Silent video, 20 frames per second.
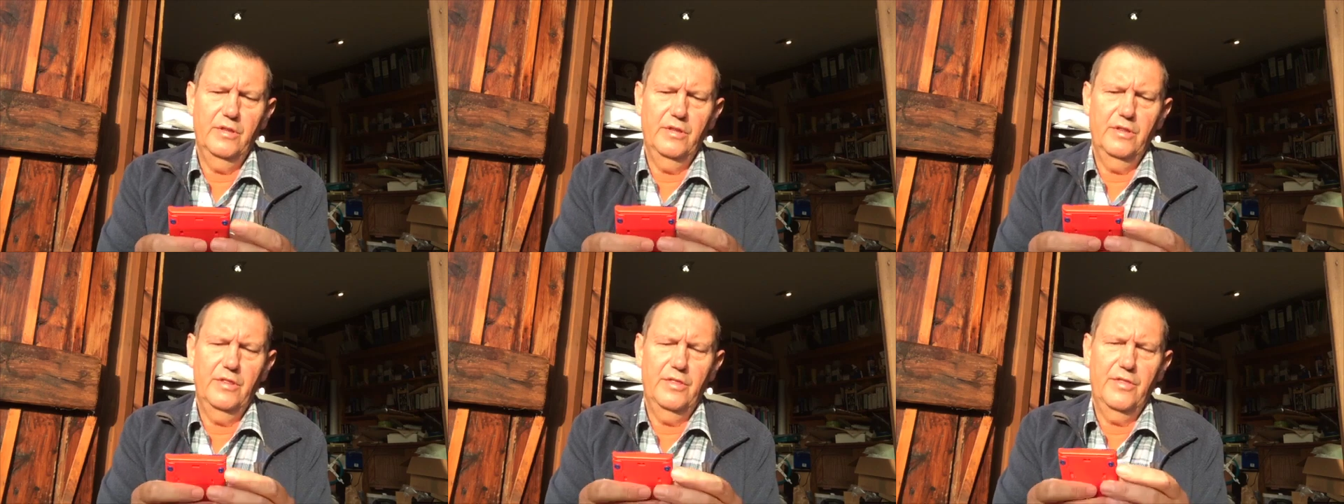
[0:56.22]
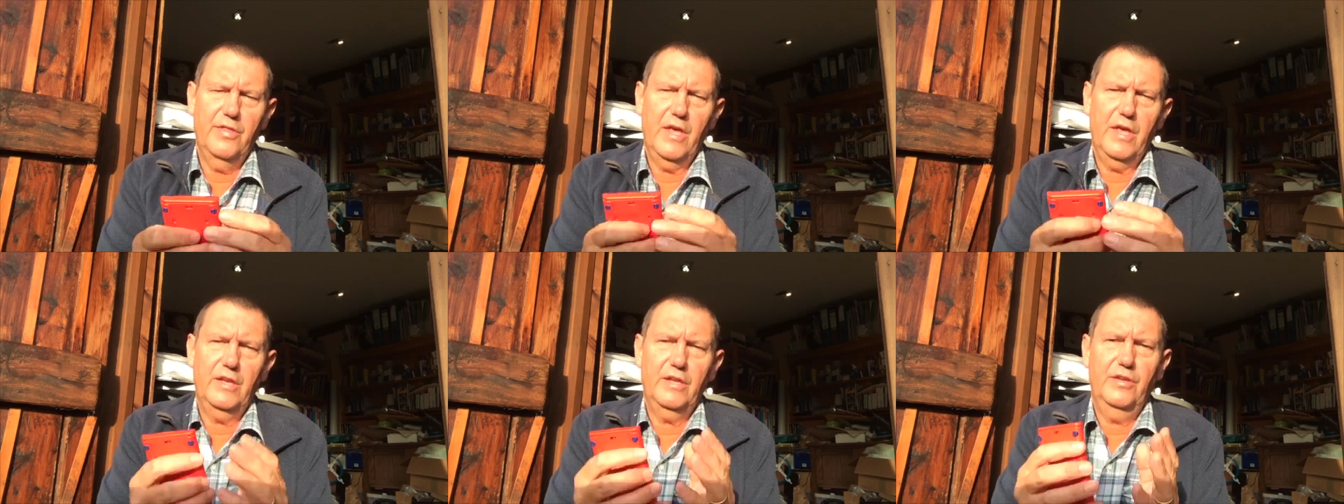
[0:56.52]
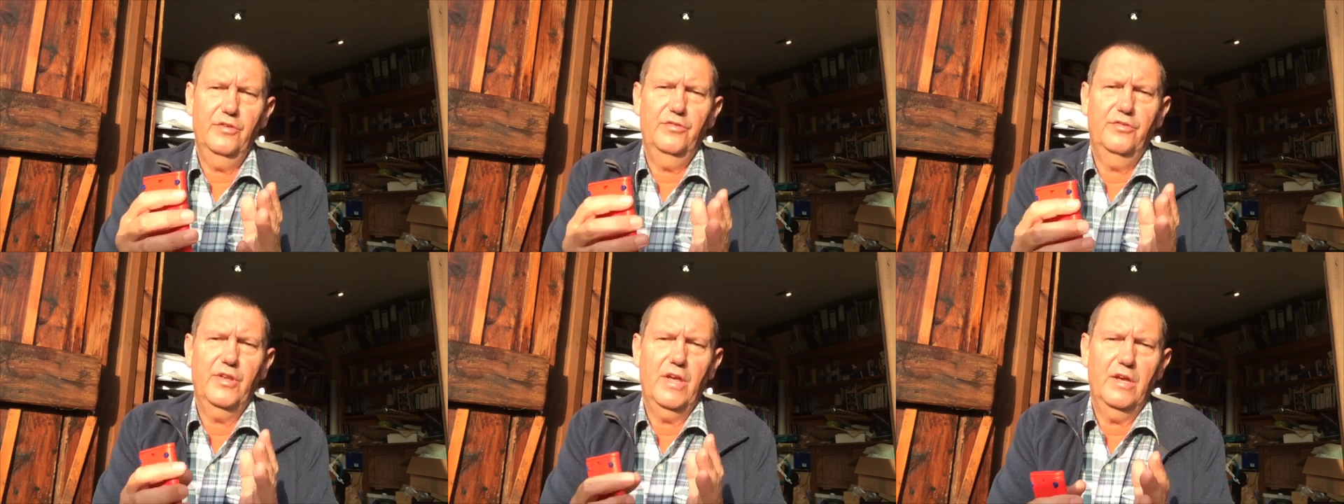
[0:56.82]
that
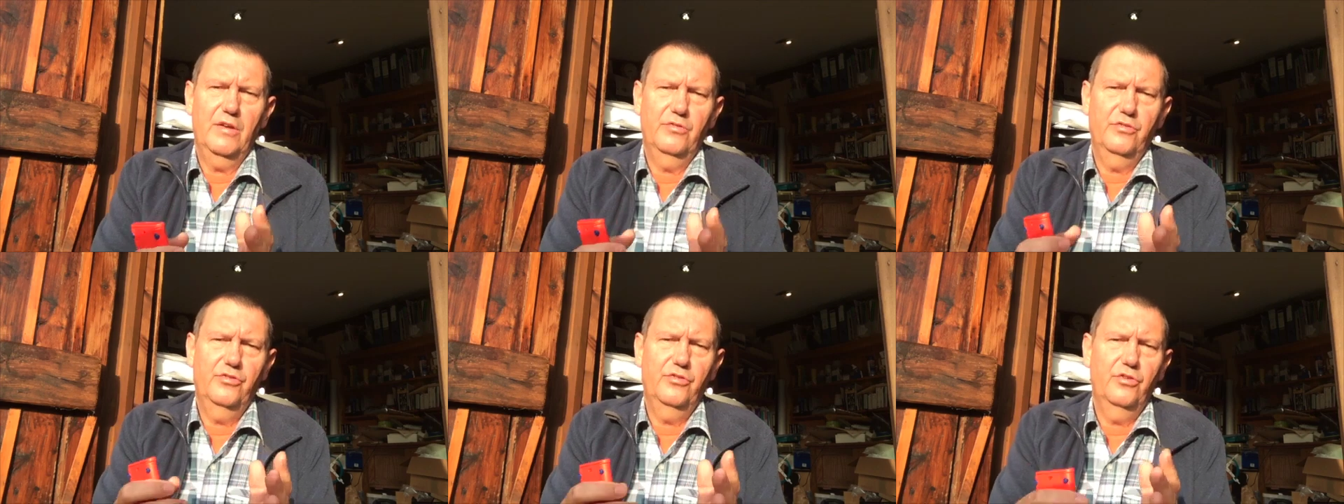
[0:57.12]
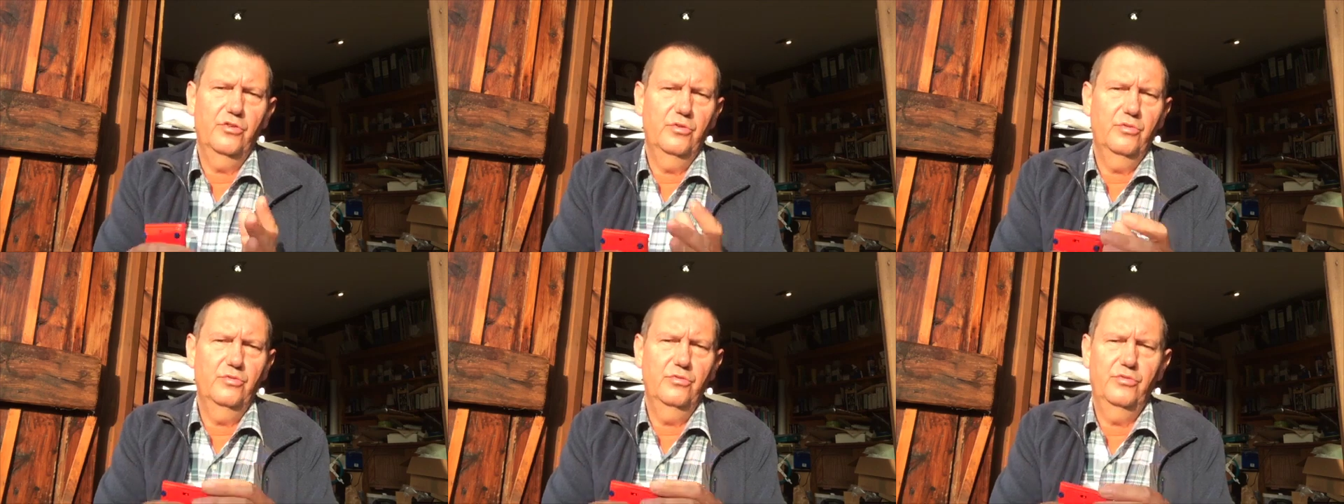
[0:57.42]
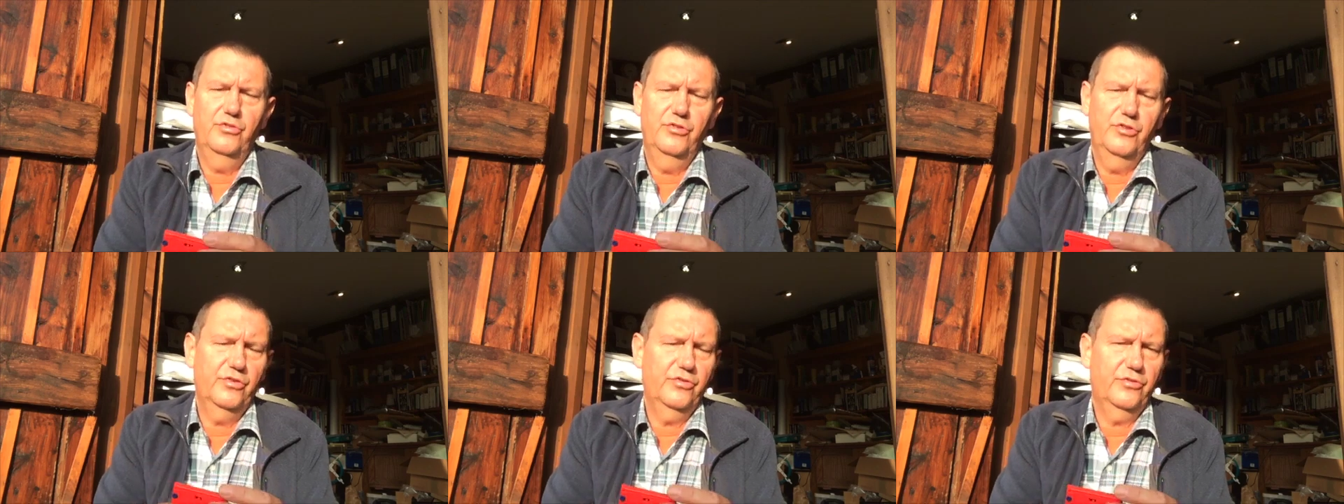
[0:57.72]
is down to
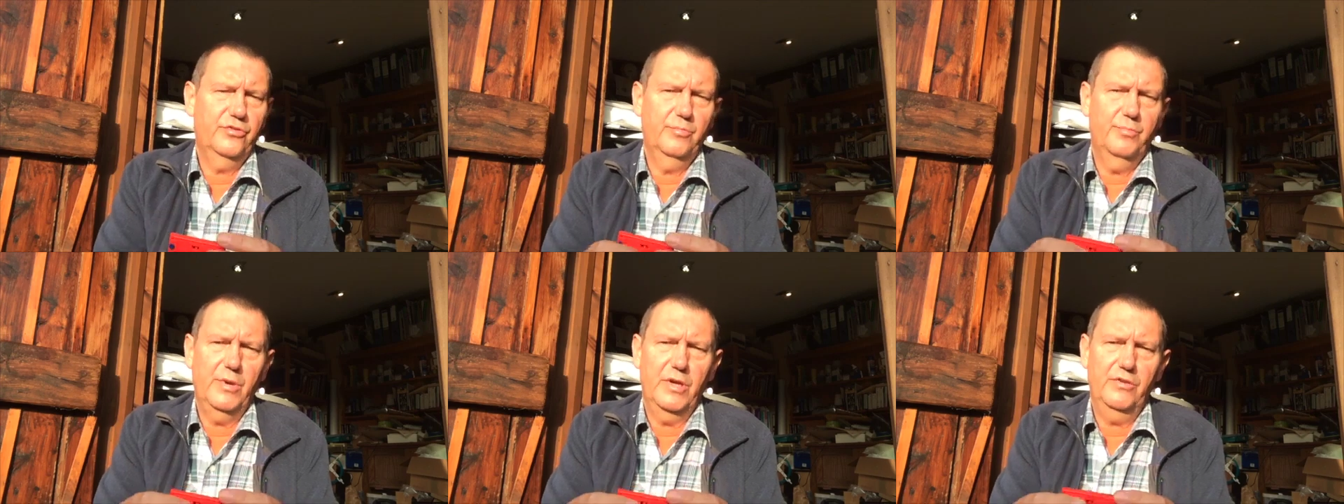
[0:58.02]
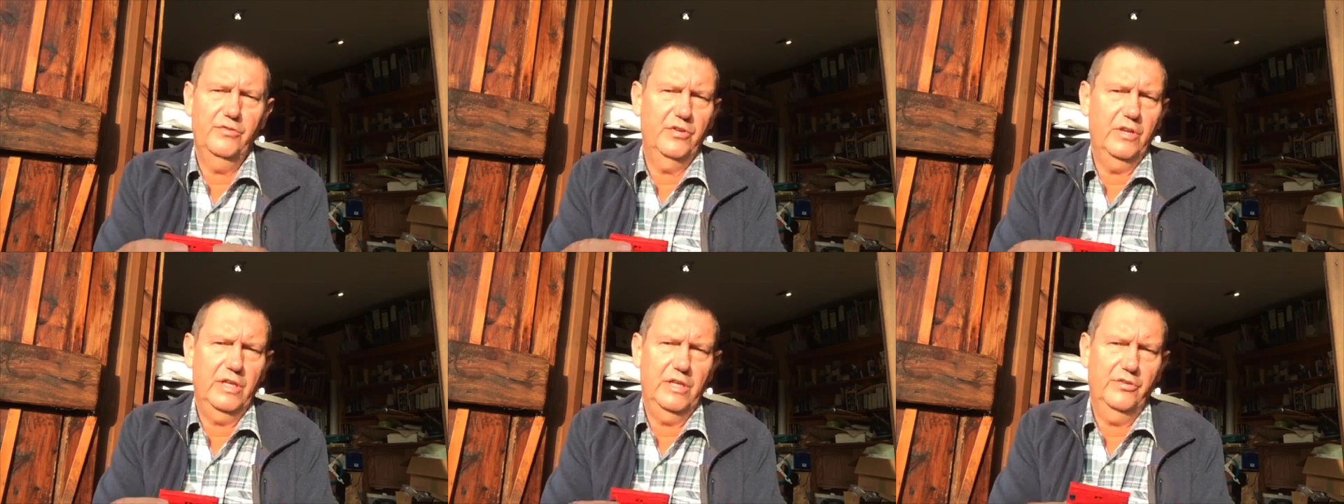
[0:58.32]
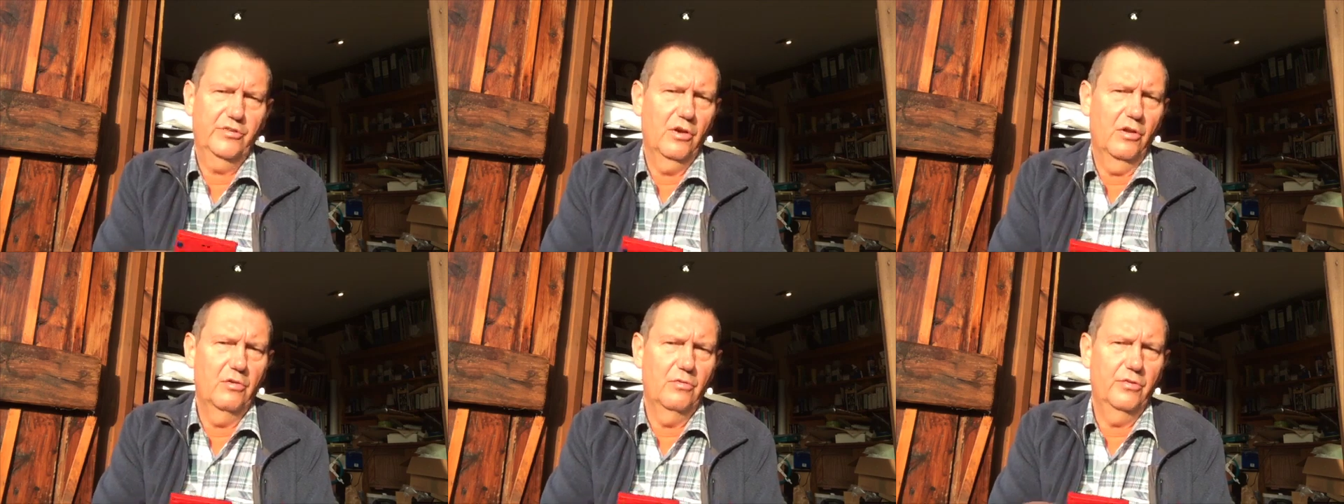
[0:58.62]
just
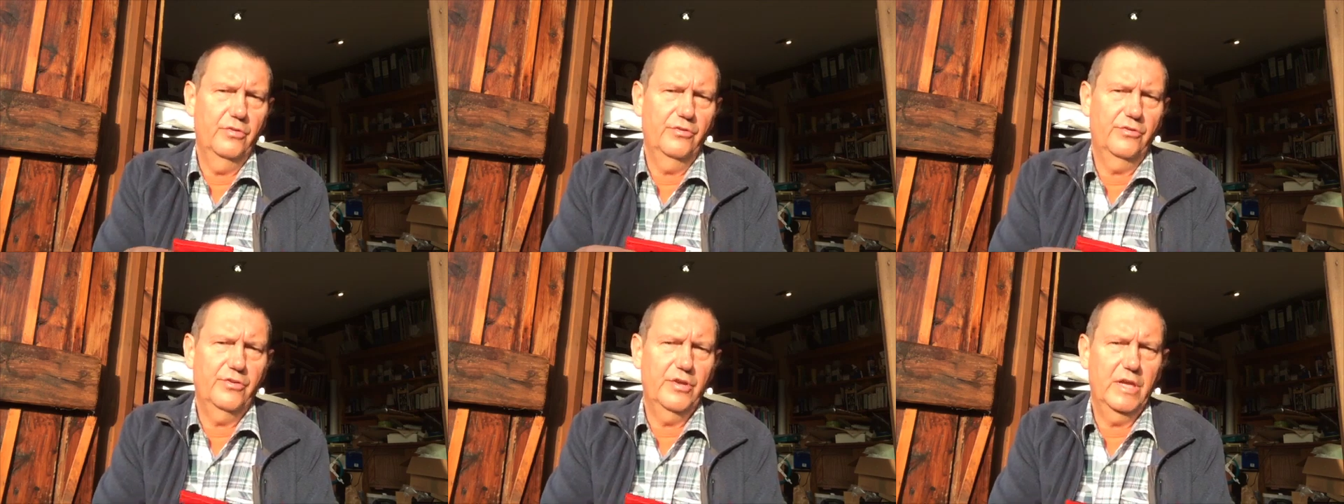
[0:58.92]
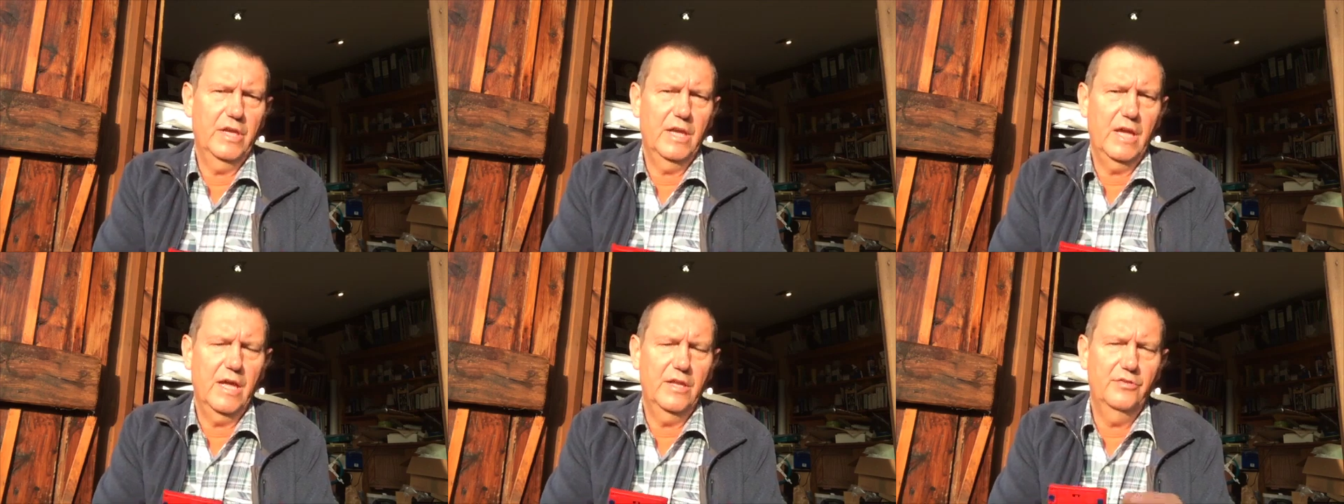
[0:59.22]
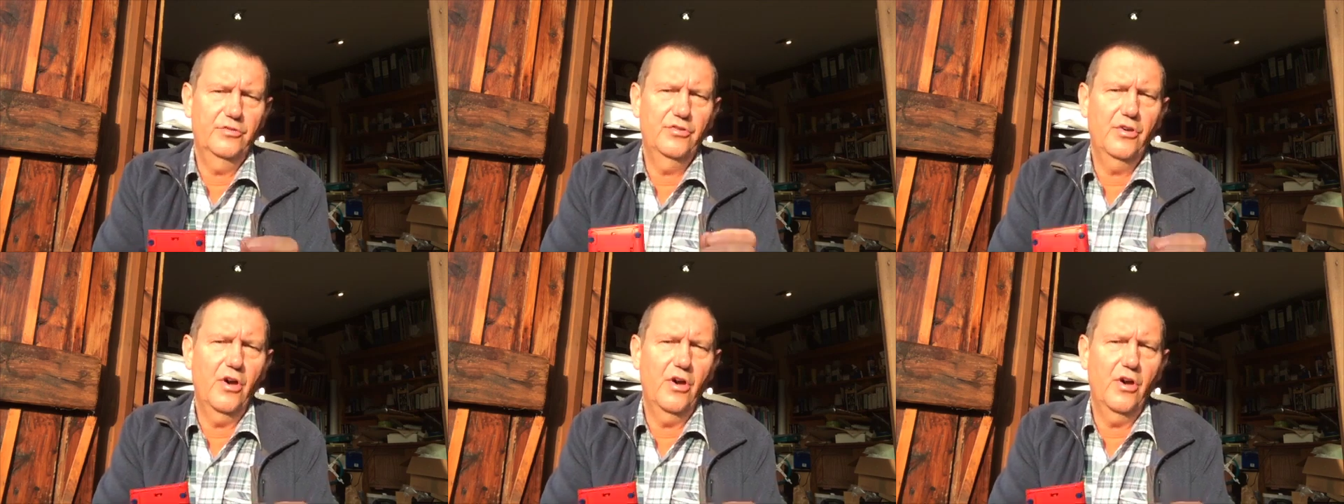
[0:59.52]
basically tolerancing and